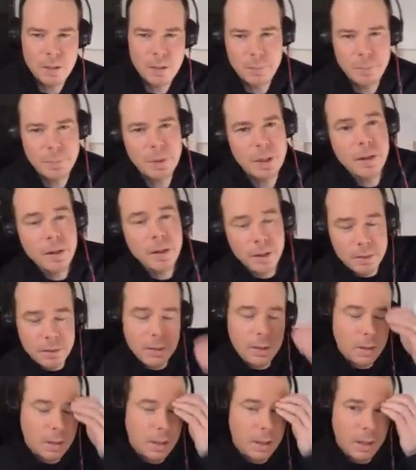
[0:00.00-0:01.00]
But
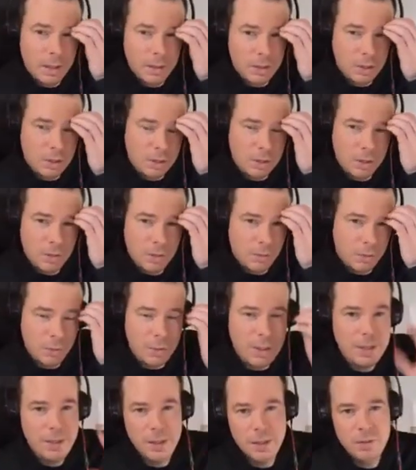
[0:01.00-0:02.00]
it's for
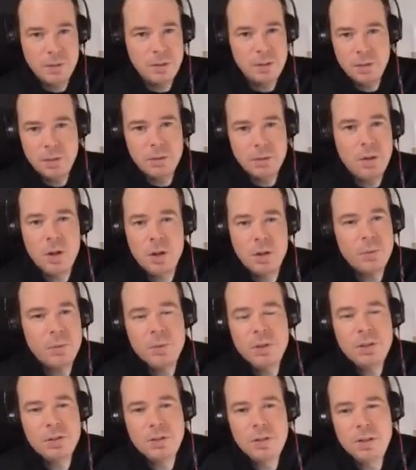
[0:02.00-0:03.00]
right now, is all that
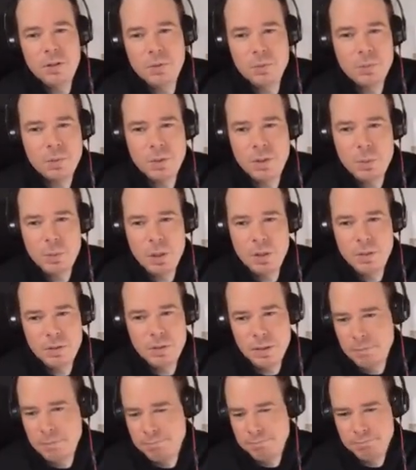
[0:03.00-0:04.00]
we just need to worry about is
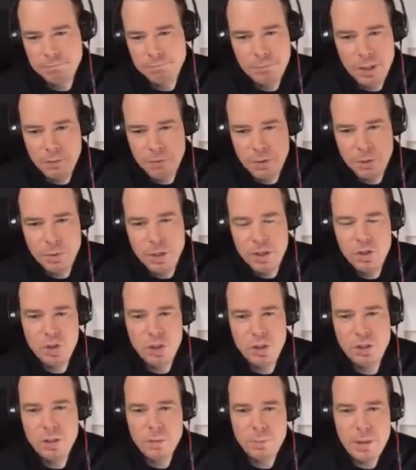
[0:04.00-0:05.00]
that if I write
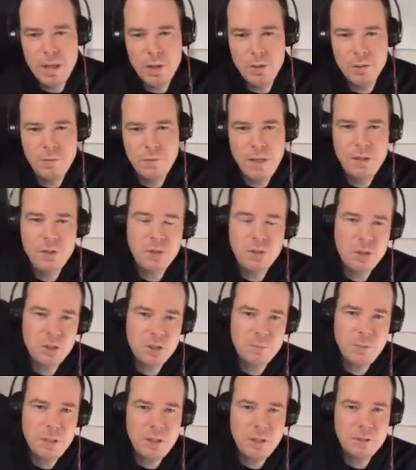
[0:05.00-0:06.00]
G to the power of H, it
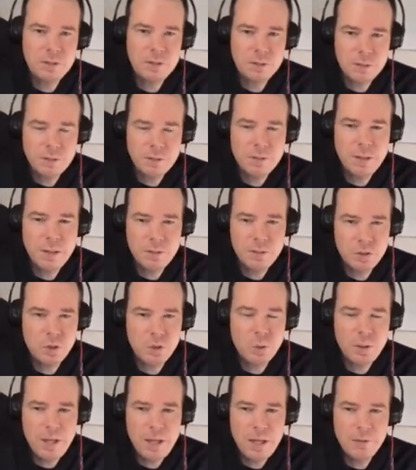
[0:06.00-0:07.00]
just means that's
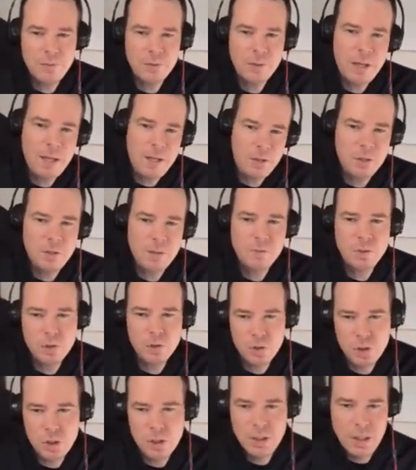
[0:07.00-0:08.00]
shorthand for H inverse
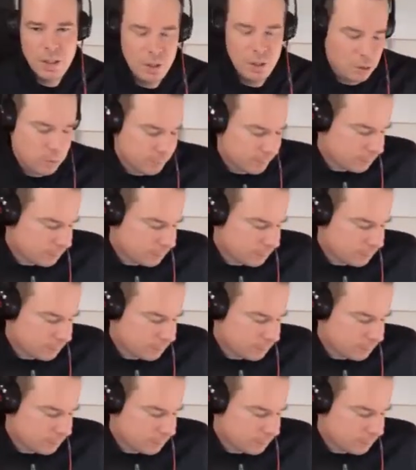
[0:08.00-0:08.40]
GH.